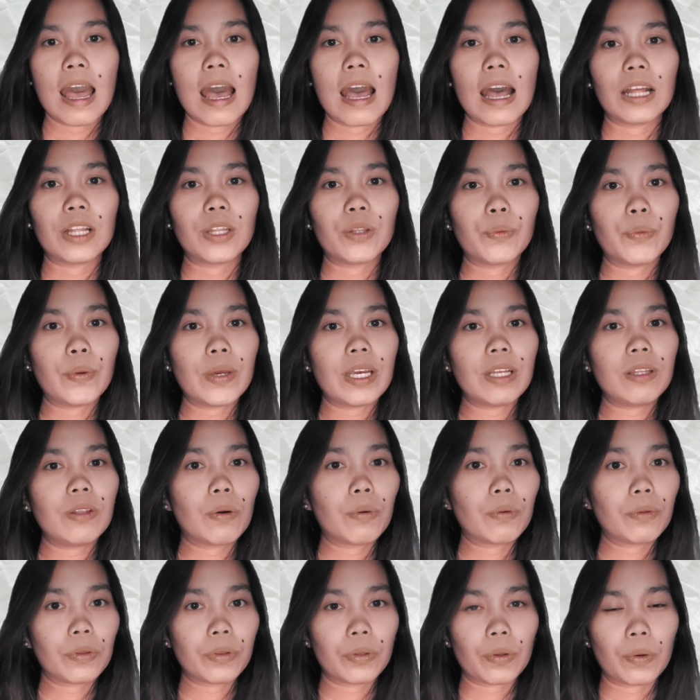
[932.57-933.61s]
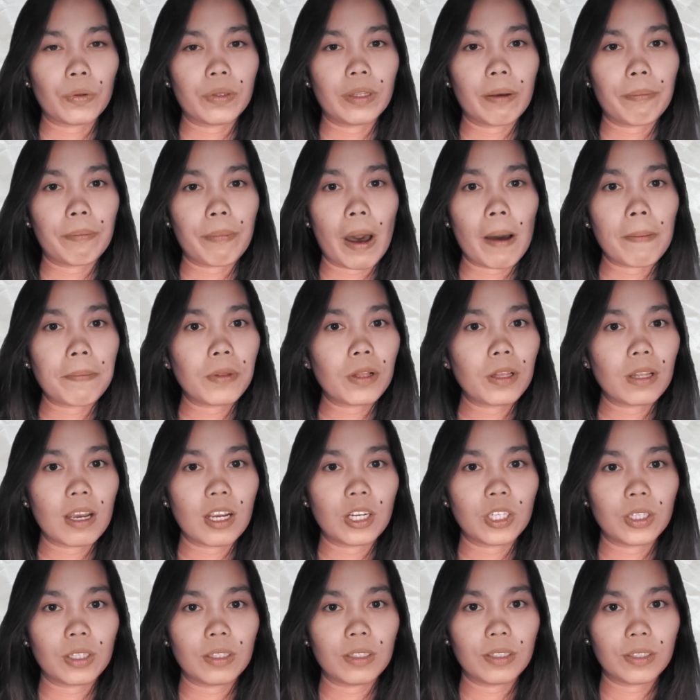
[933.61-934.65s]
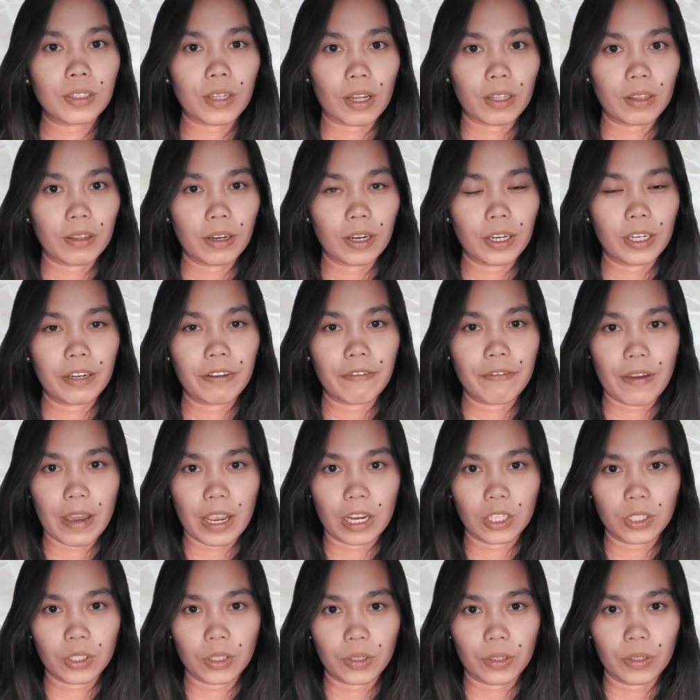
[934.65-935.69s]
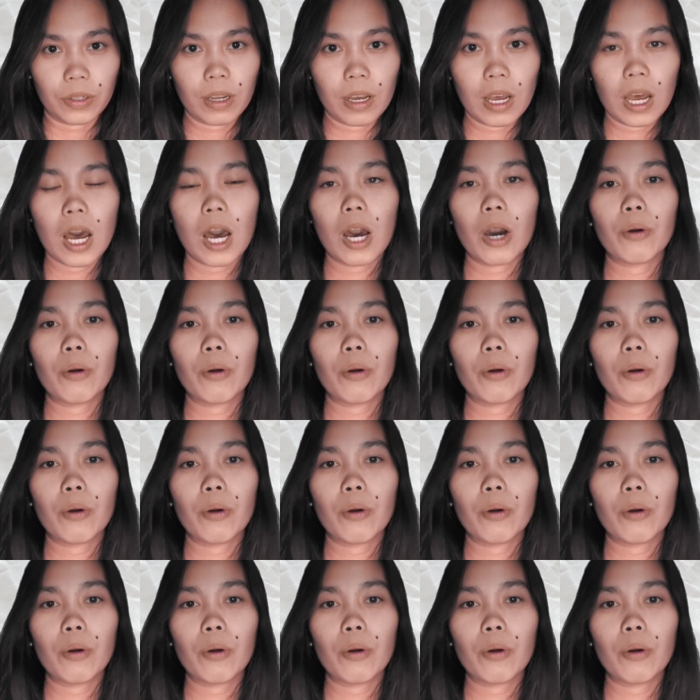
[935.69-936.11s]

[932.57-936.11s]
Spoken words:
and we don't know the population standard deviation,